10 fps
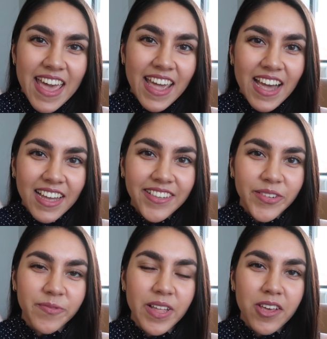Hey guys,
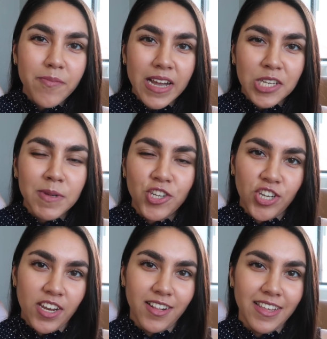welcome back to my
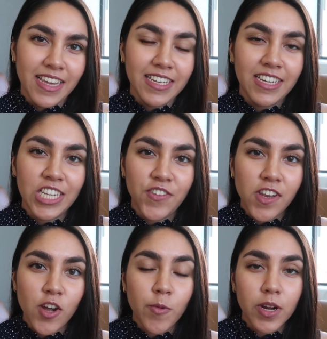channel. In today's
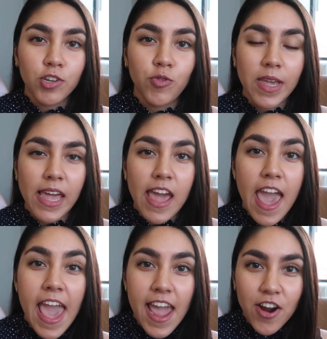video, we are doing a
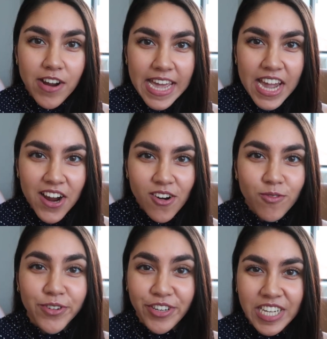hair care
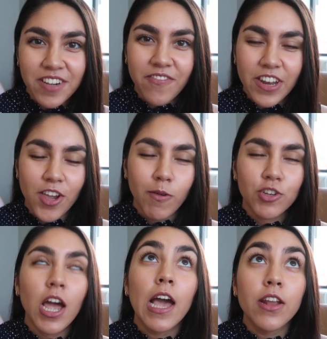routine video,
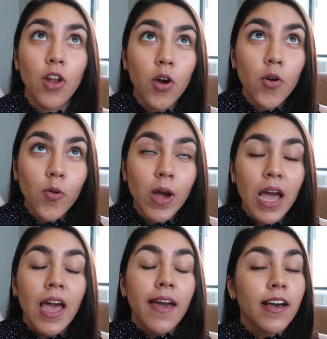which I know
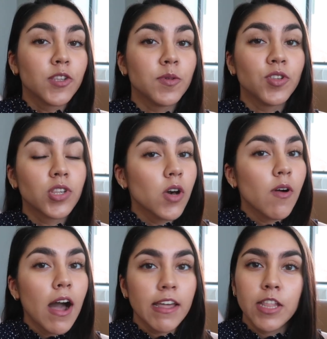has been
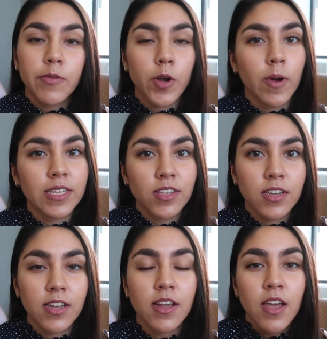so highly
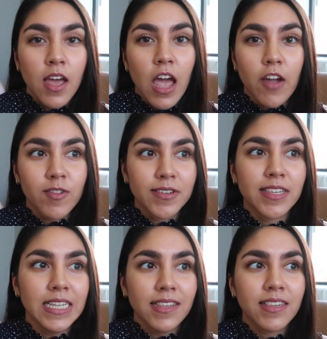requested ever
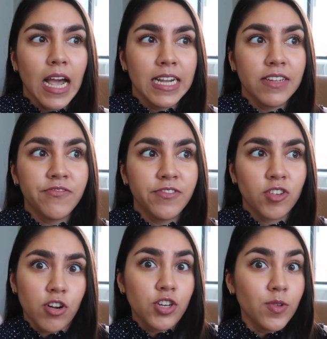since I
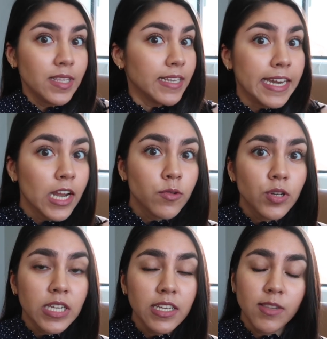started doing skincare
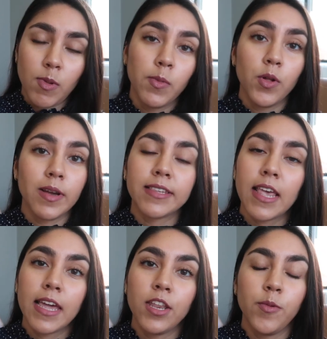routines. People always
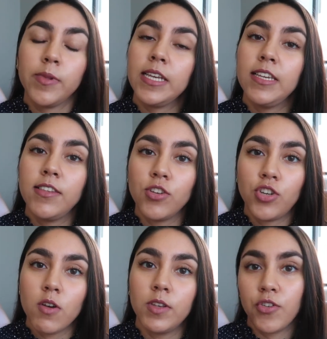say, can you please
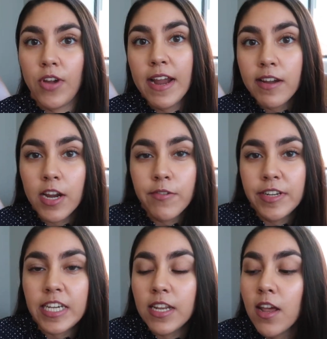show us your hair care
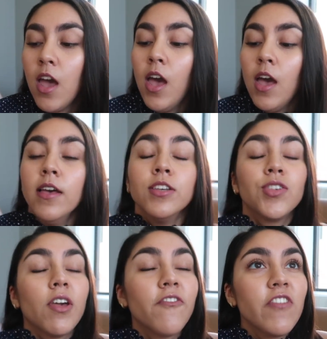routine?
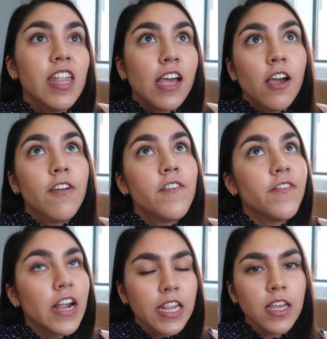So I feel like I have
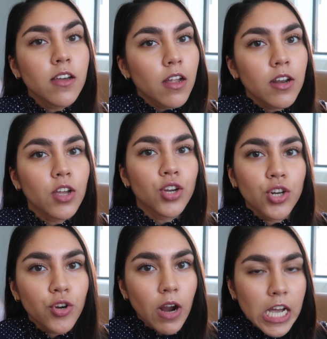finally gotten a
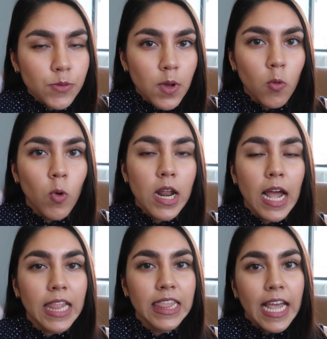good grasp on what
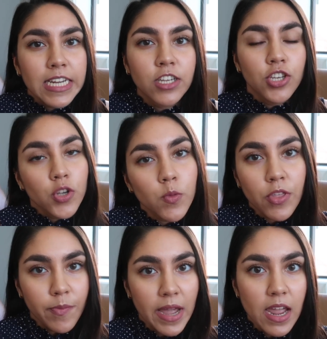I like to do
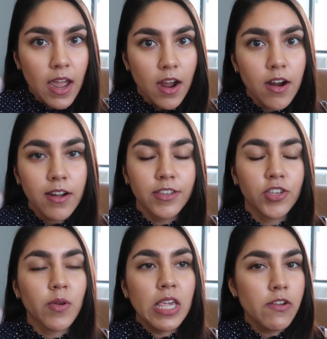with my hair. And
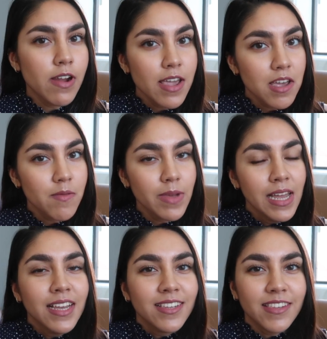so here I am
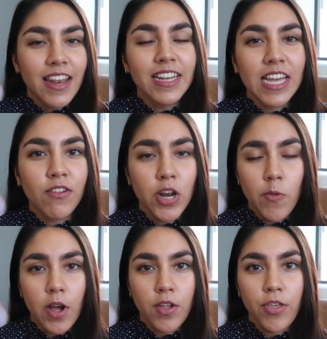sitting down, gonna
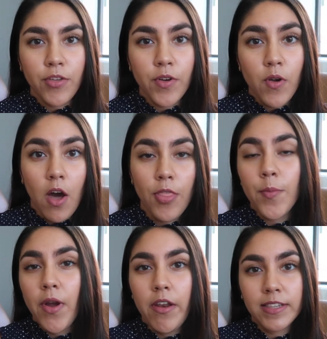walk you through all the
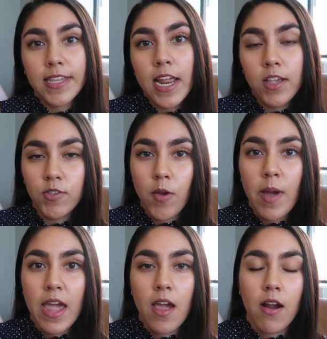products that I use on
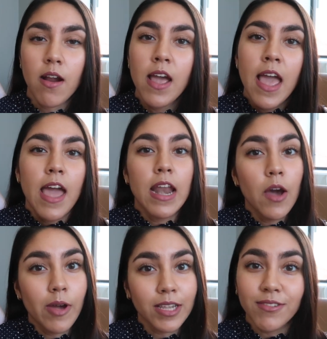my hair and
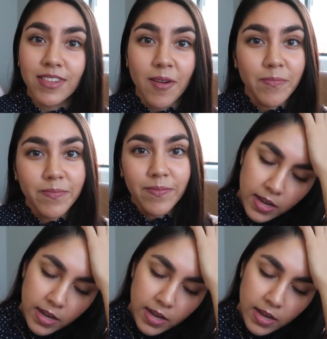how I use them.